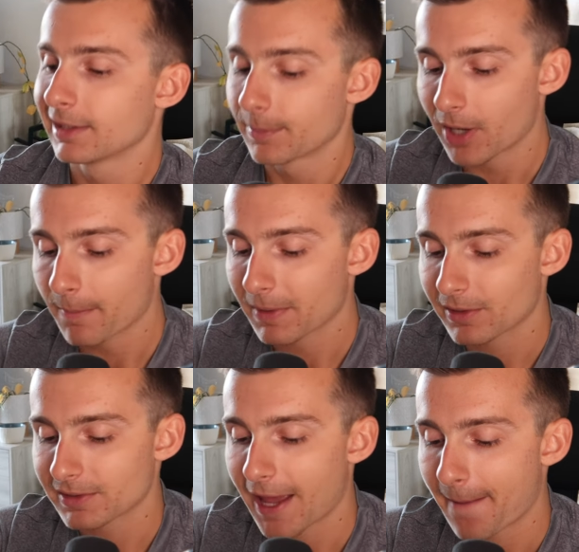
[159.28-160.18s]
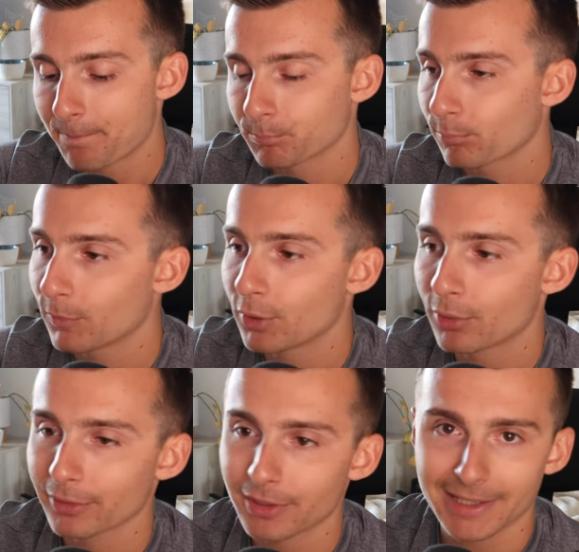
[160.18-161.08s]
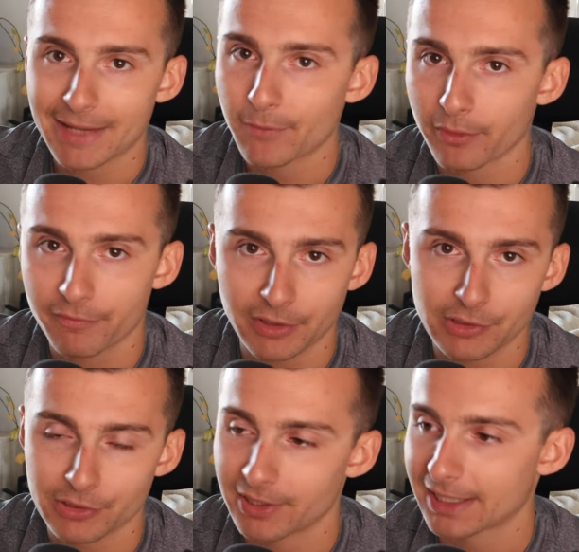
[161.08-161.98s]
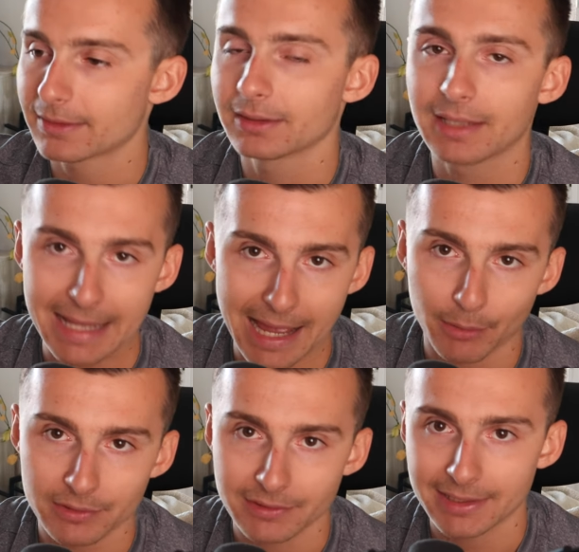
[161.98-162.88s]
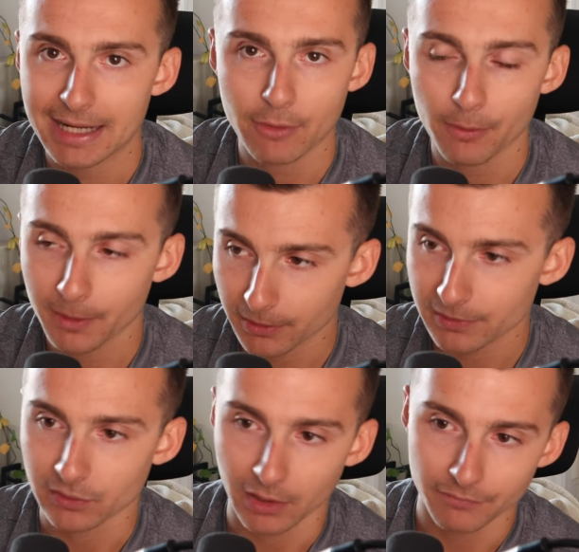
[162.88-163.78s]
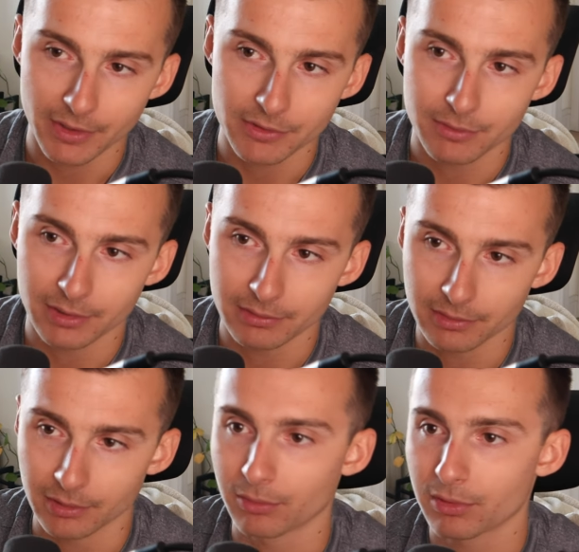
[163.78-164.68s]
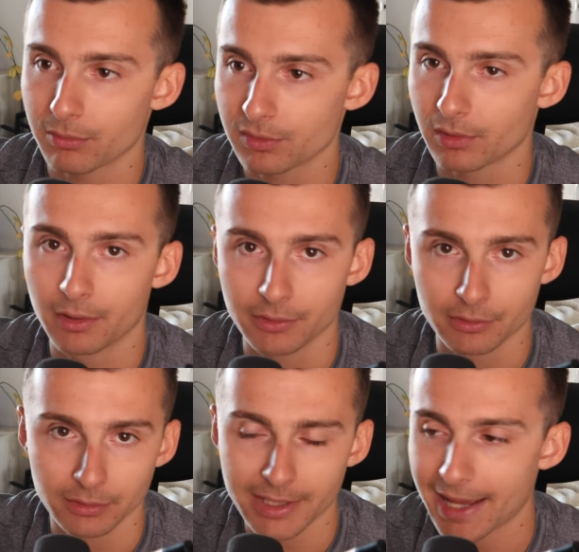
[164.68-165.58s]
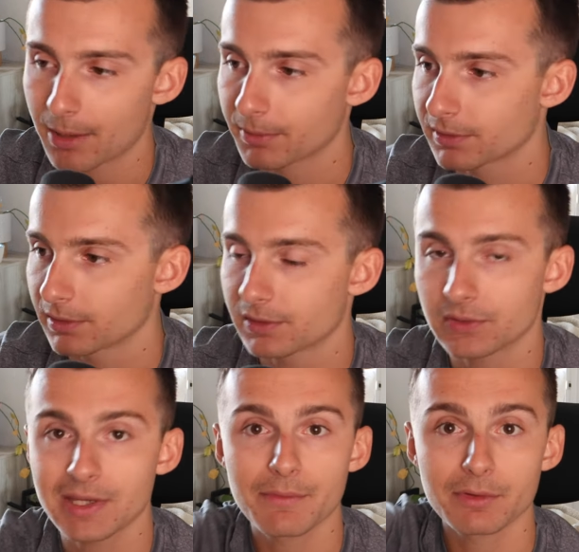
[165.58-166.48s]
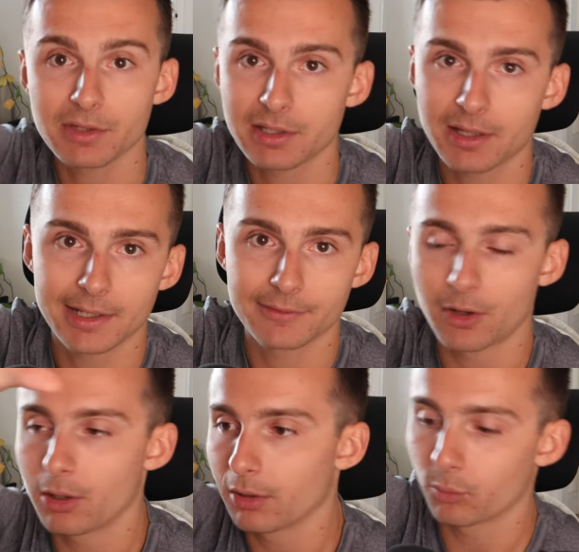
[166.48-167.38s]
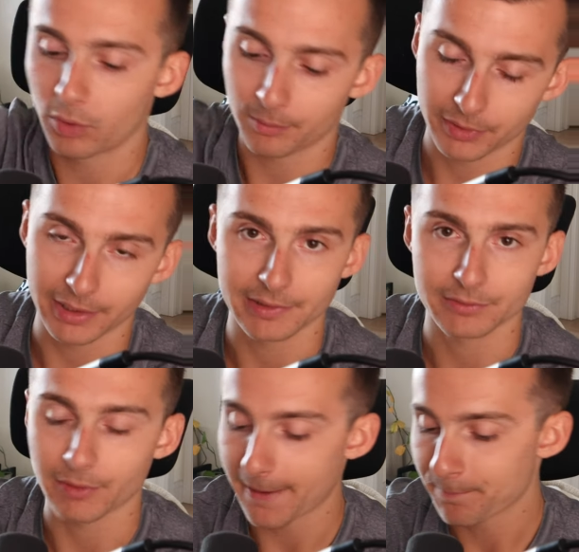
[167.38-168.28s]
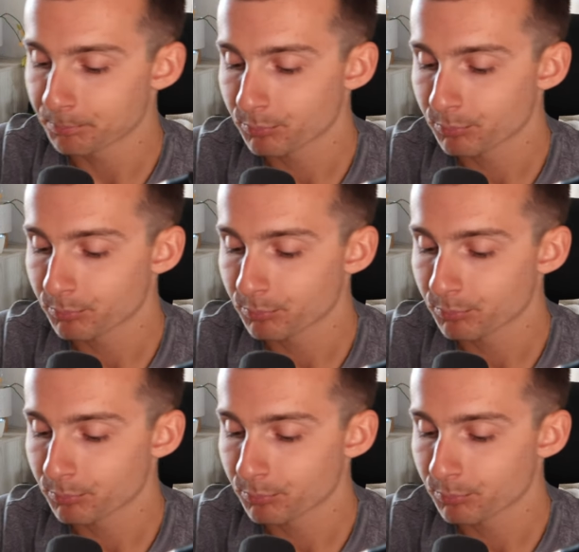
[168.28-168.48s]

the problem here is that you don't, you're not going to have all the features, not going to have the layouts, you're not going to have all the good stuff that you can, you know, use on your layouts and see everything kind of all in one place, right?